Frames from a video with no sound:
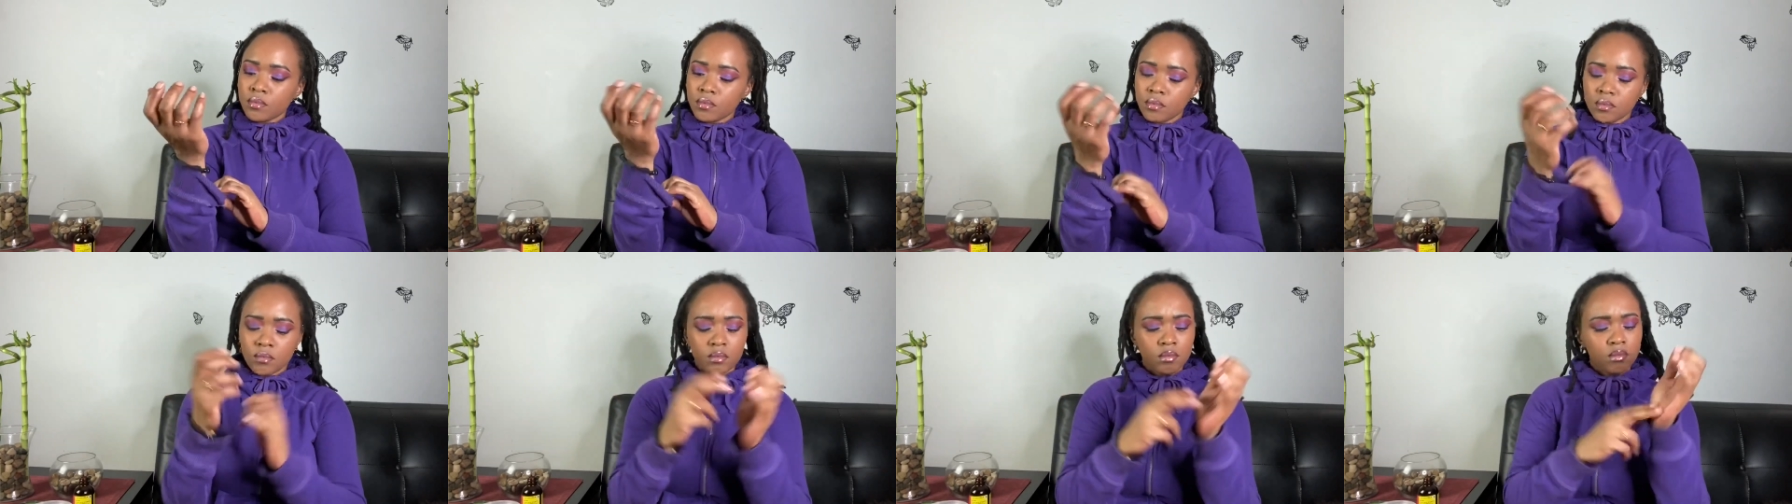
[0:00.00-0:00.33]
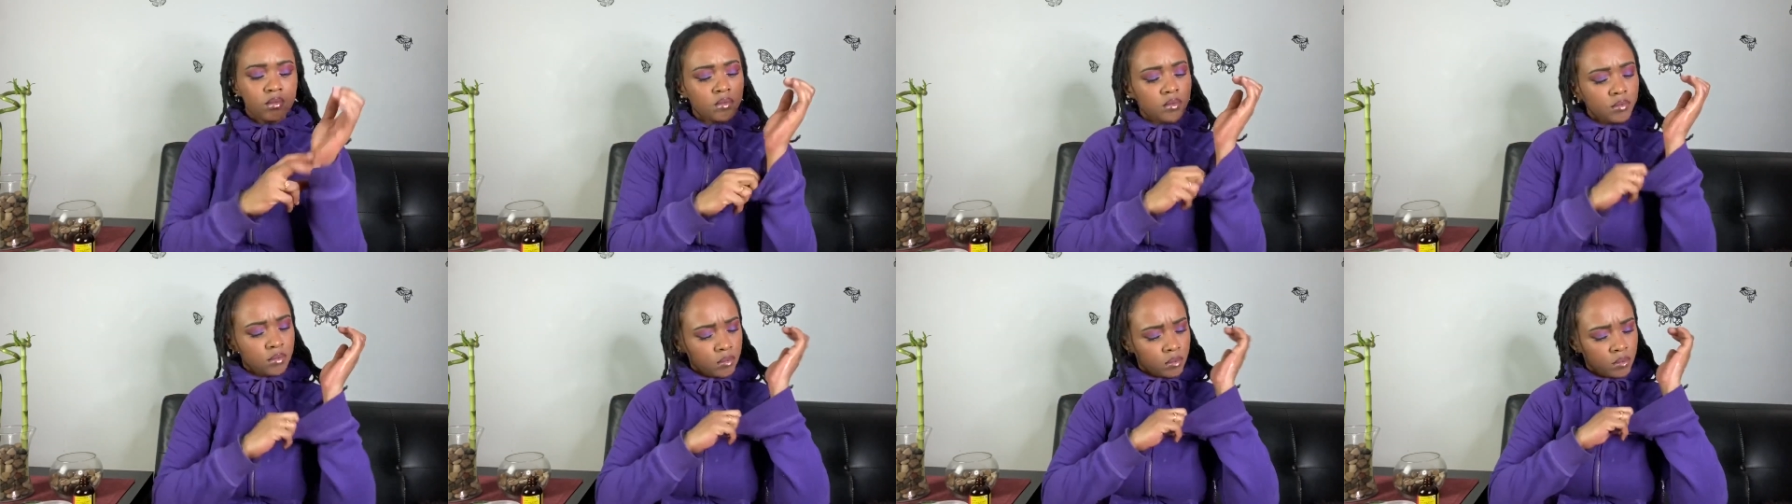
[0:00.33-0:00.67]
by
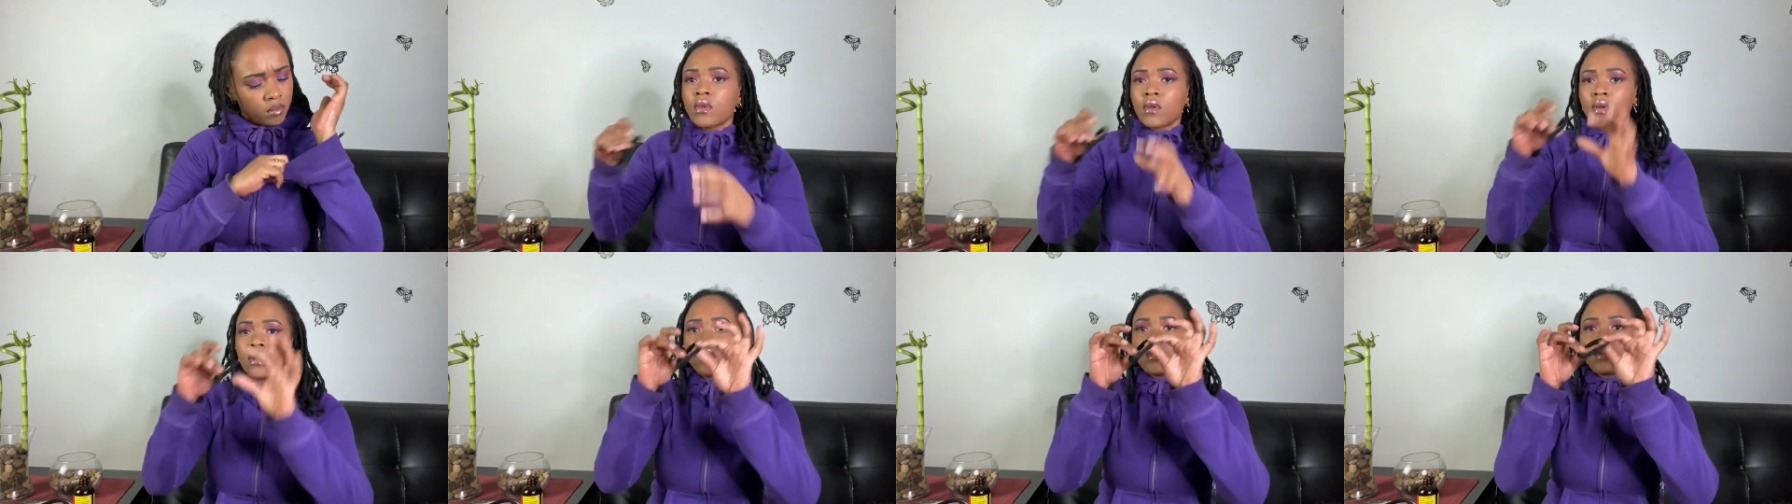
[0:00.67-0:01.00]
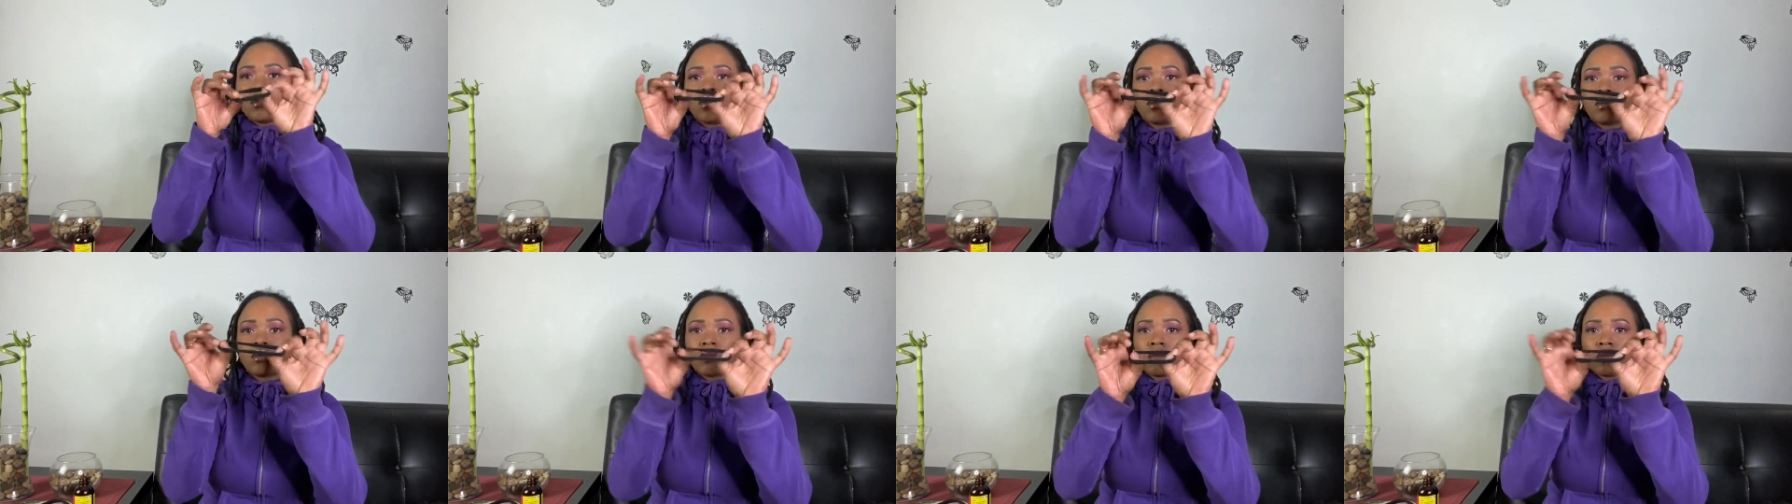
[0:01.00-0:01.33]
putting my hair
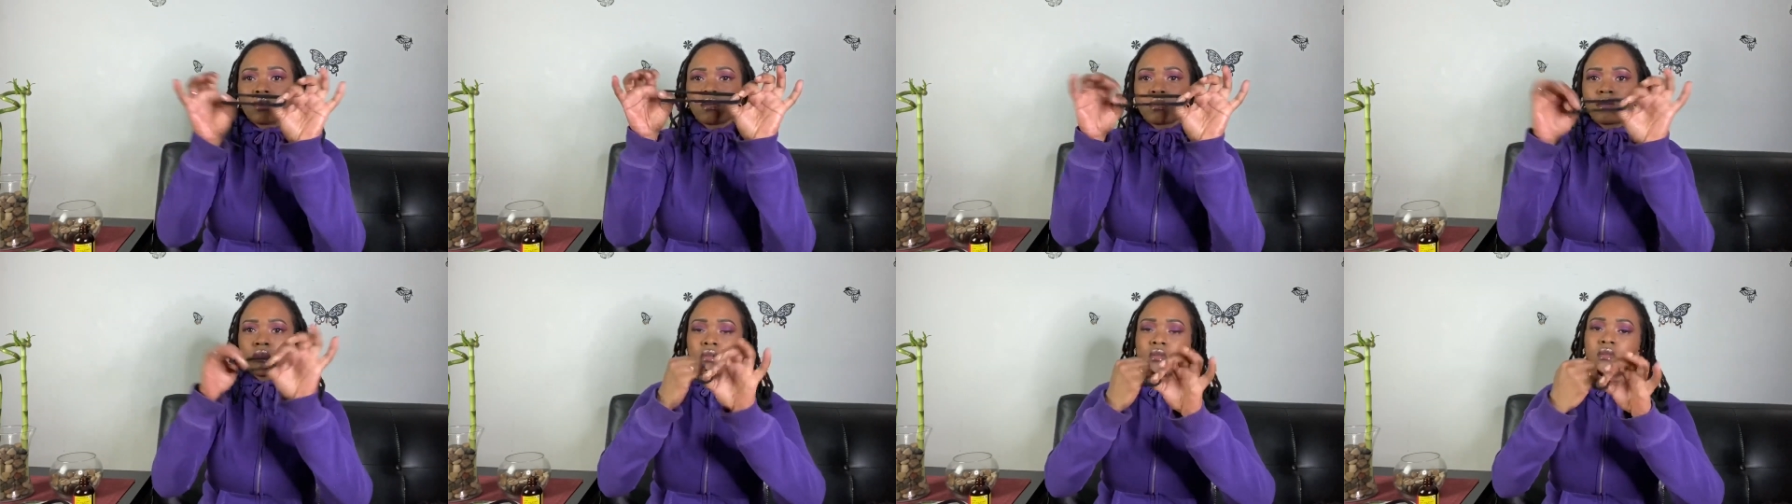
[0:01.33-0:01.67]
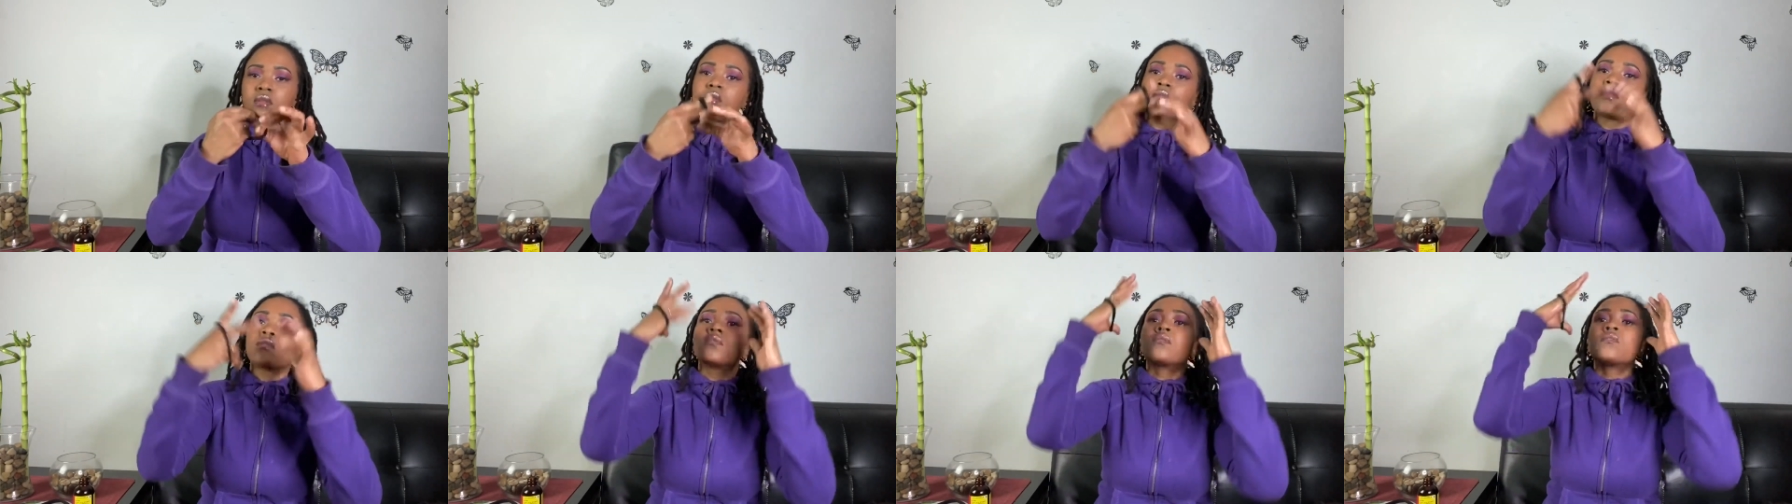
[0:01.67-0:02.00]
up,
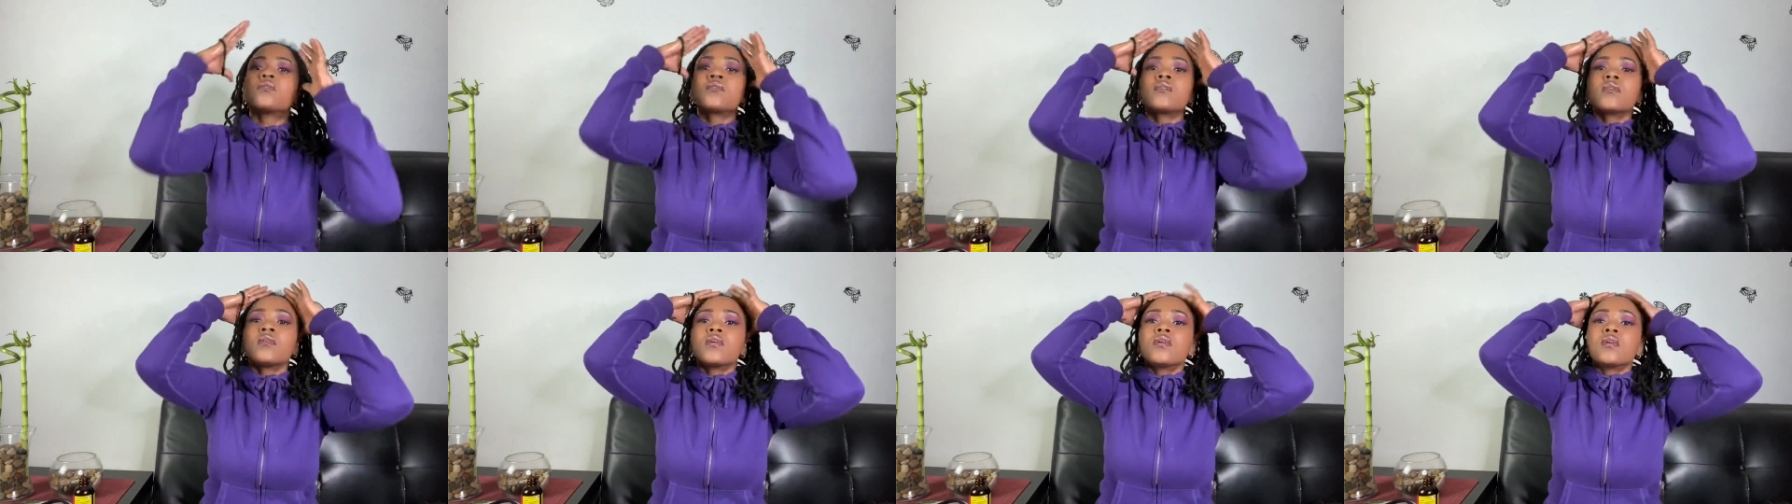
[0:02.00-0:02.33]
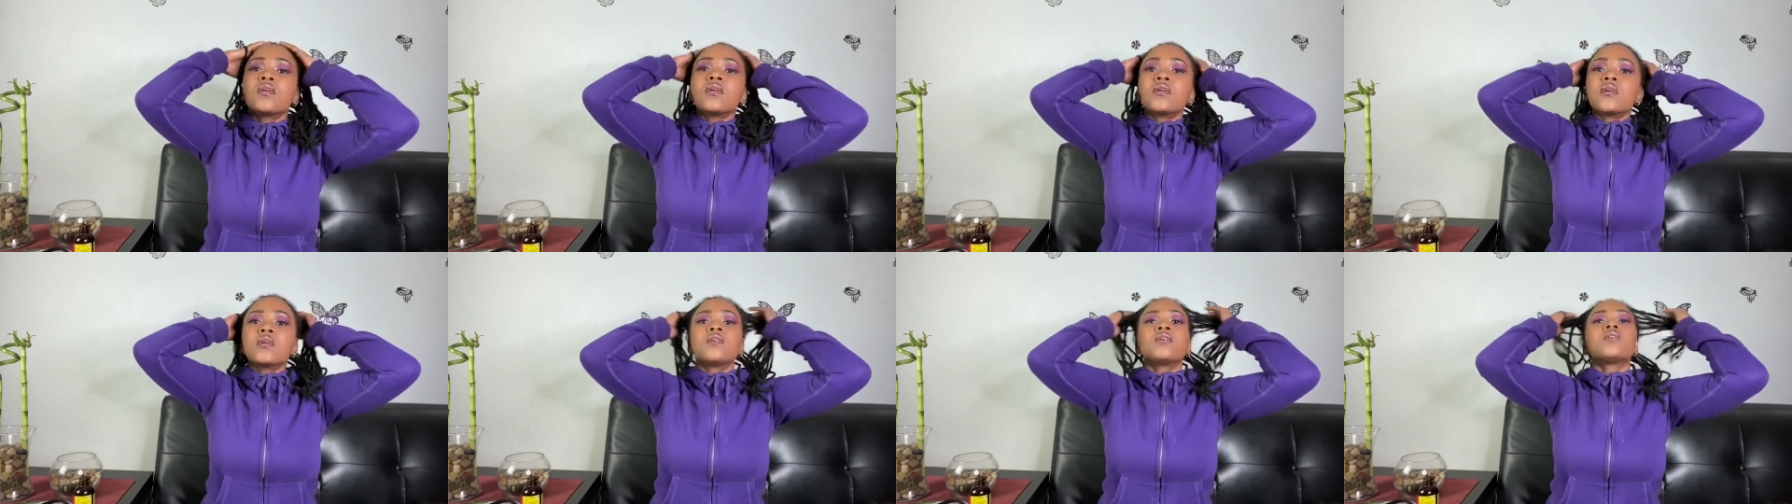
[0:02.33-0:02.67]
sectioning it into
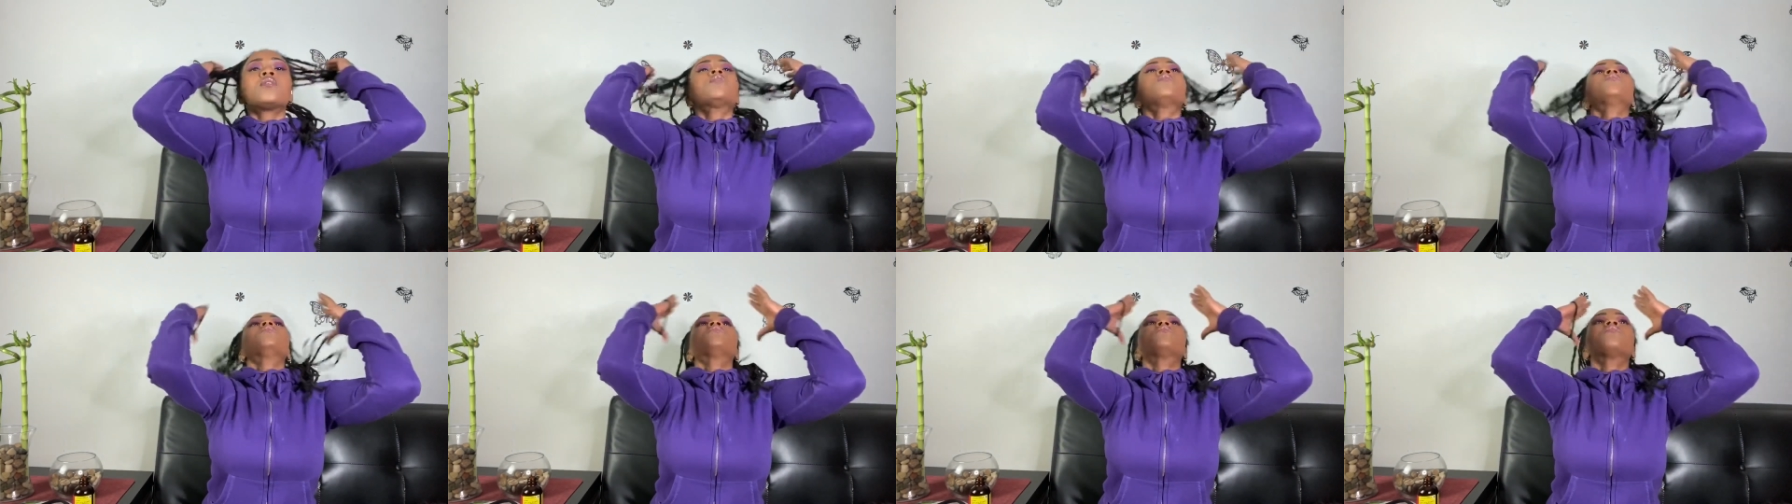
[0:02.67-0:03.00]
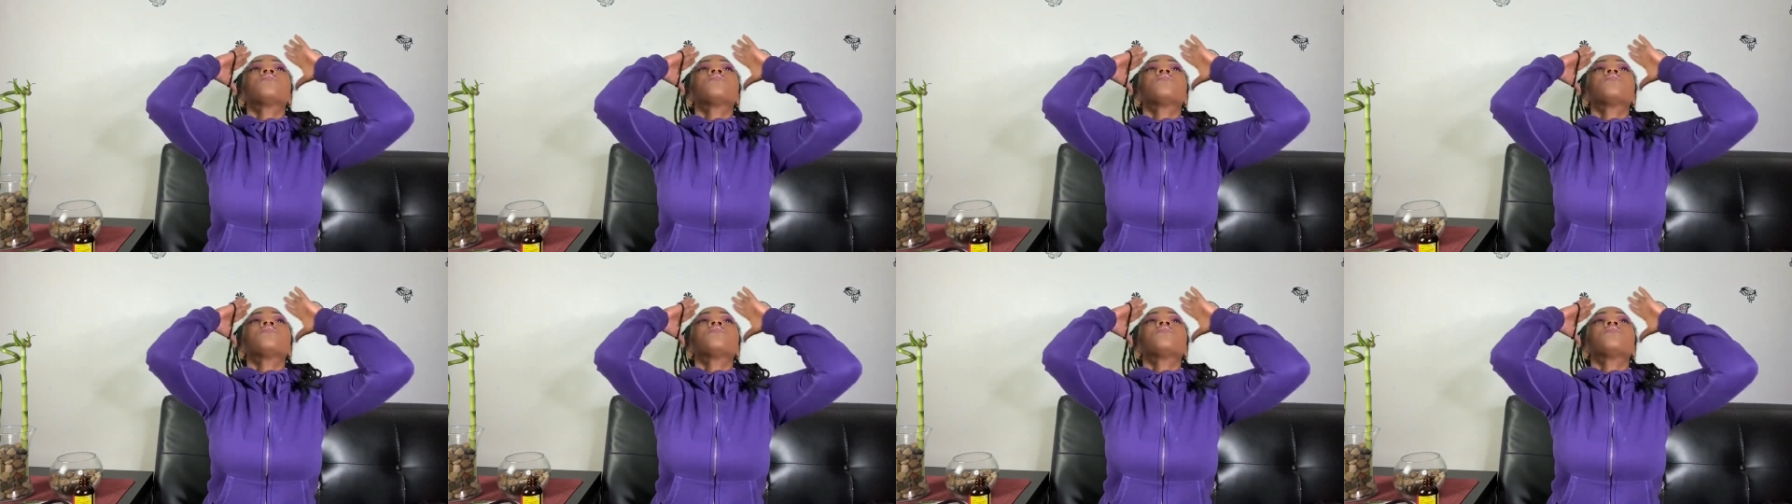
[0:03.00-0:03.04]
two,